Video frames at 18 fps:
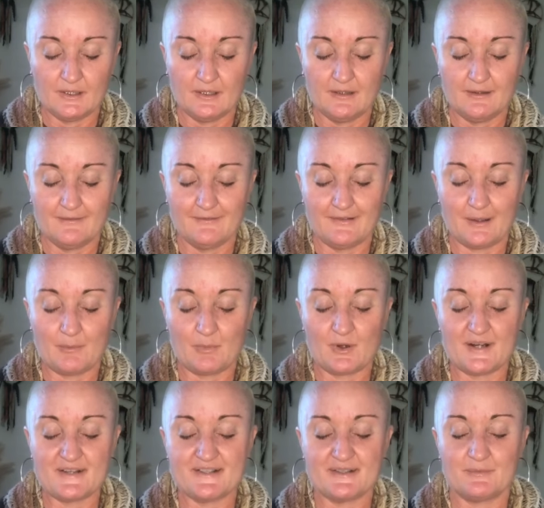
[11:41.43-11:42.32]
being
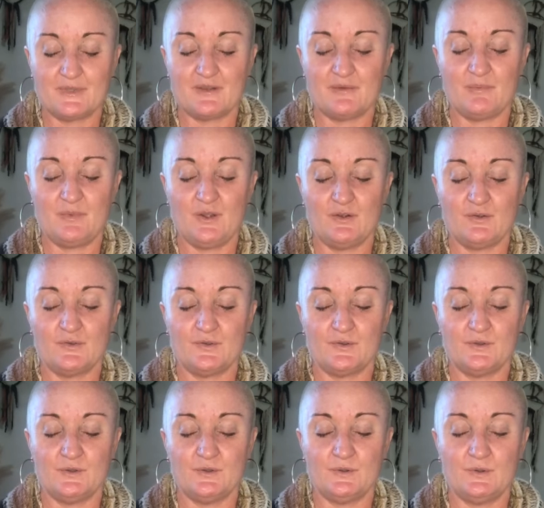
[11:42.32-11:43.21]
present with
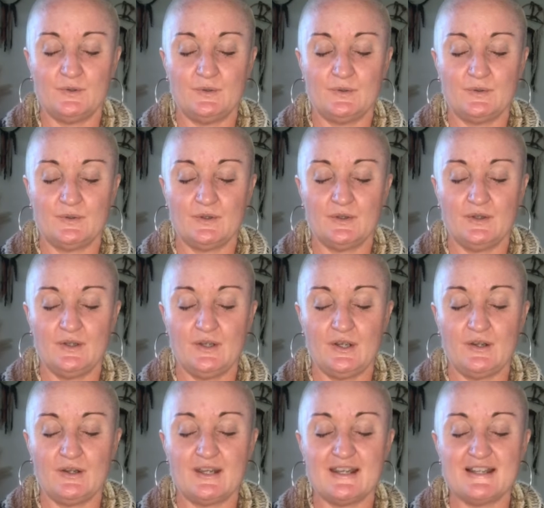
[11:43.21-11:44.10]
beautiful
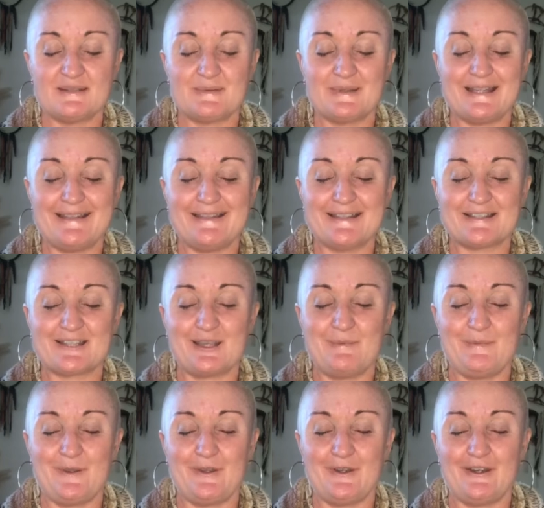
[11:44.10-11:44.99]
yogis within this
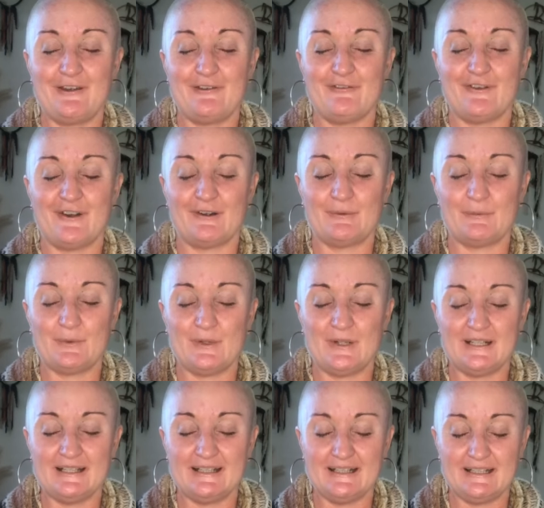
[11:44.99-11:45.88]
community far and
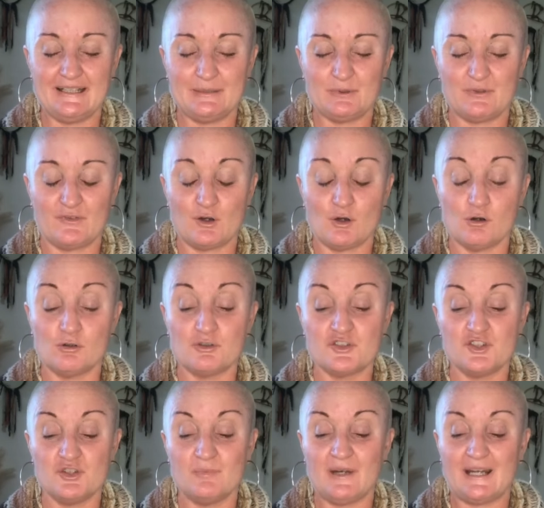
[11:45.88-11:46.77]
wide. We've called
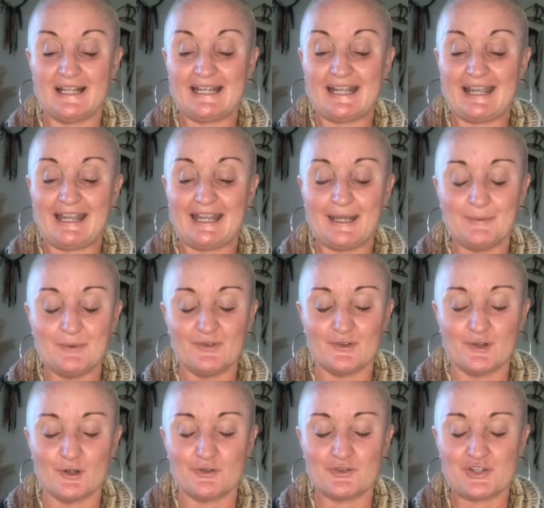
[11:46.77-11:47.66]
you by name, we've
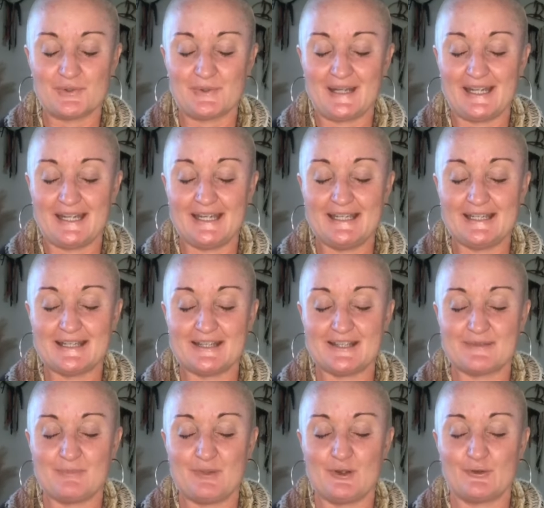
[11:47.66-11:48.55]
called you into
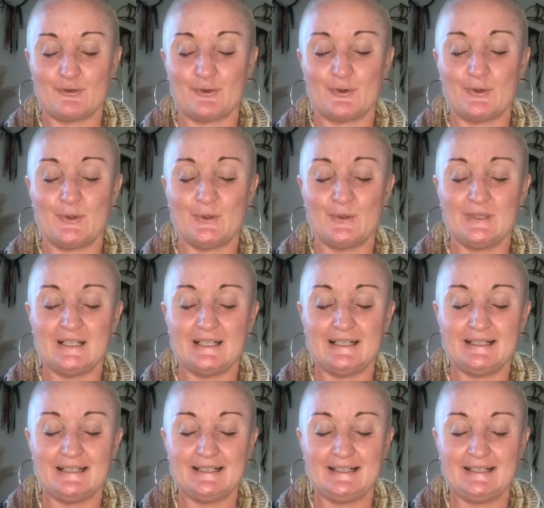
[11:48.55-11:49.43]
this beautiful
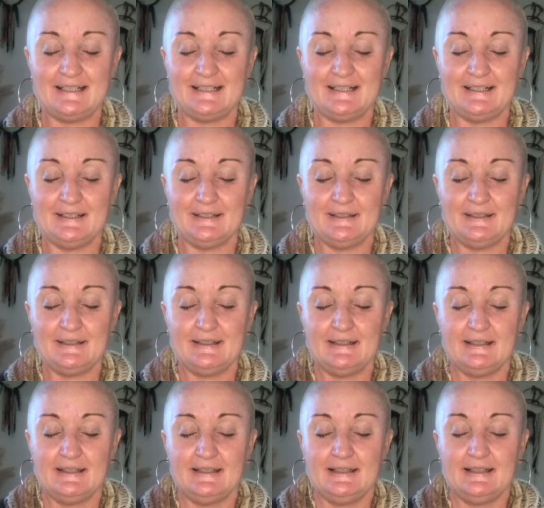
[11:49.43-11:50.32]
kula.
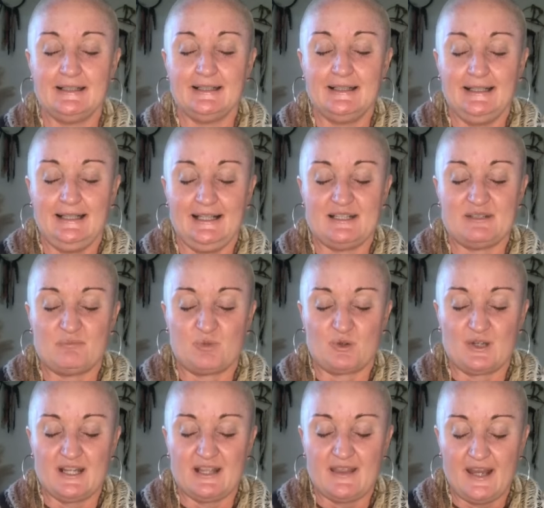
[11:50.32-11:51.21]
Let's
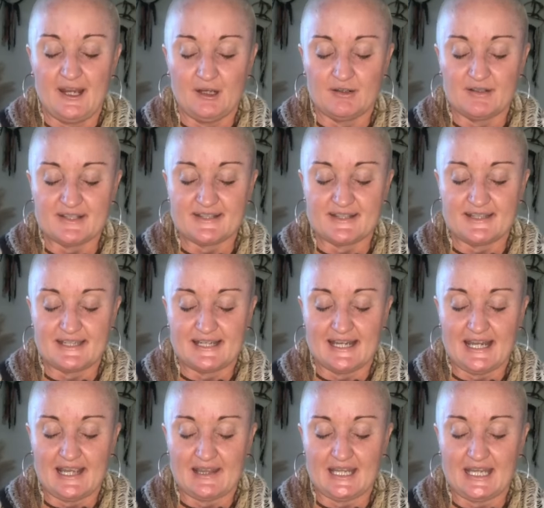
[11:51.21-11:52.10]
breathe here and sit
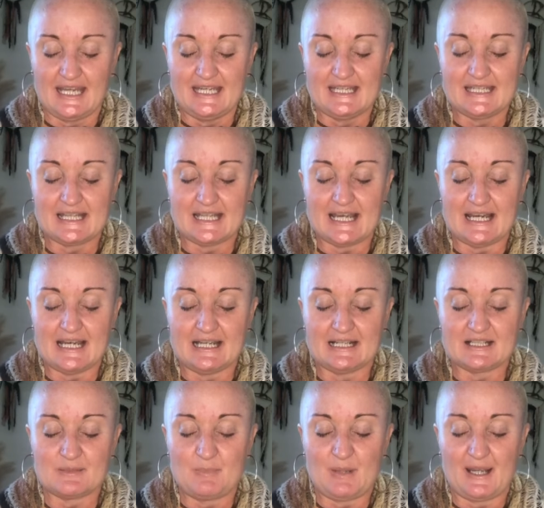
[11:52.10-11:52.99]
together into the
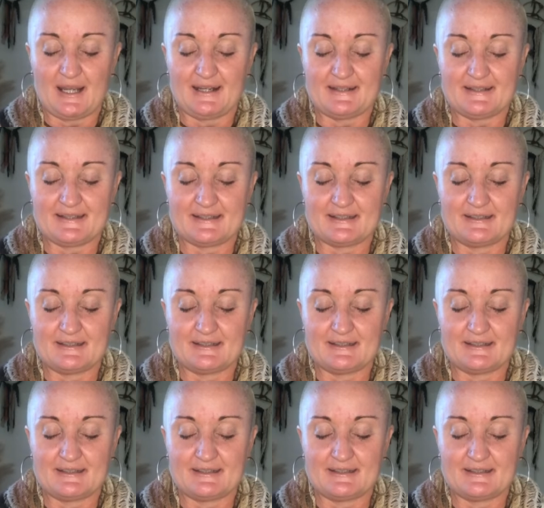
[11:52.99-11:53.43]
heart space.